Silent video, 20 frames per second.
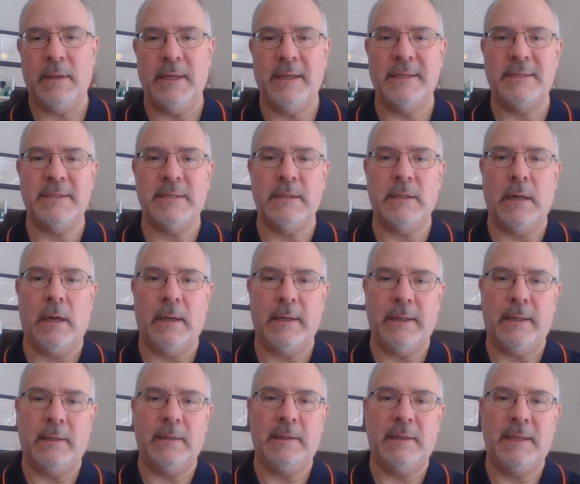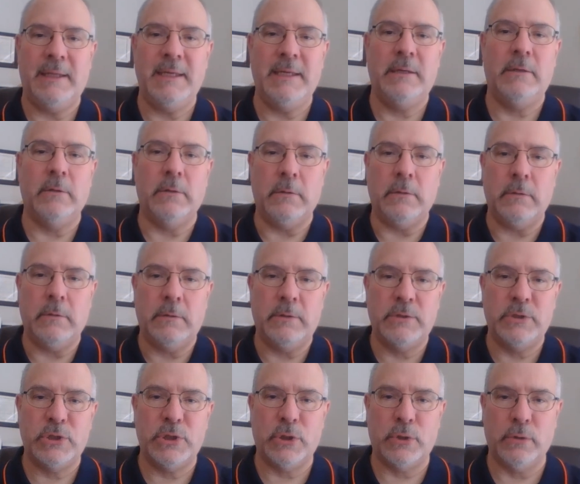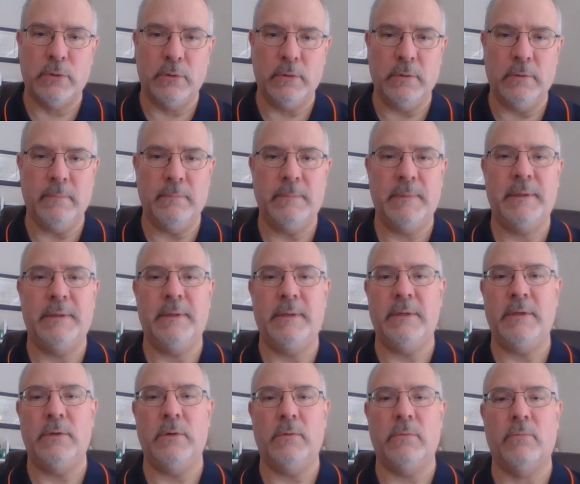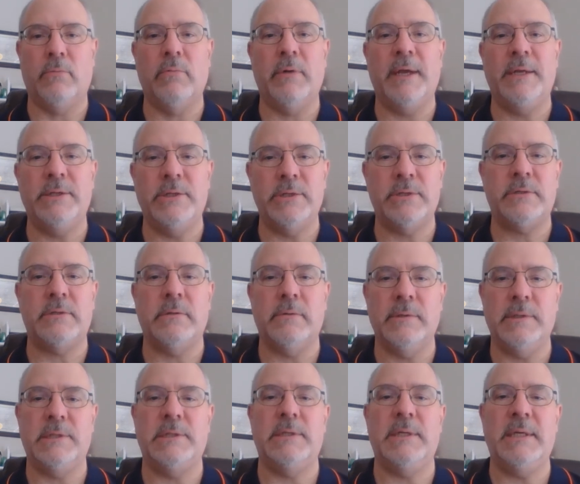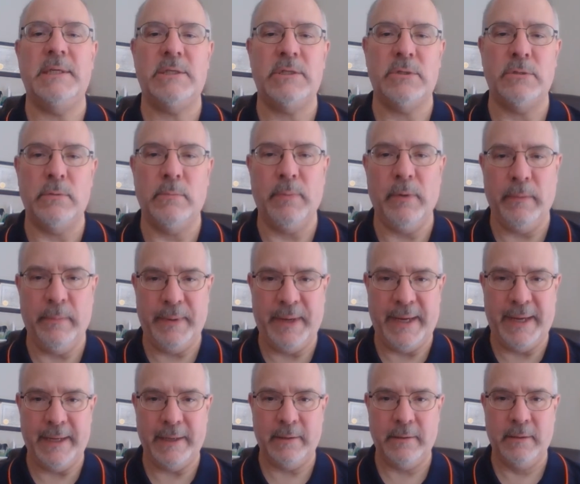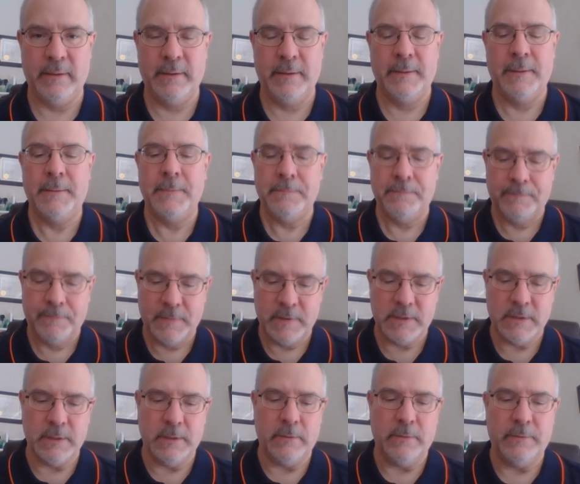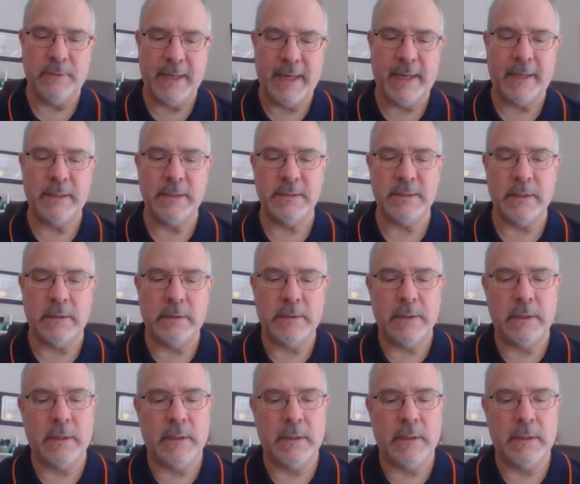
It's not a legal term that you don't register as a super PAC. So that is all the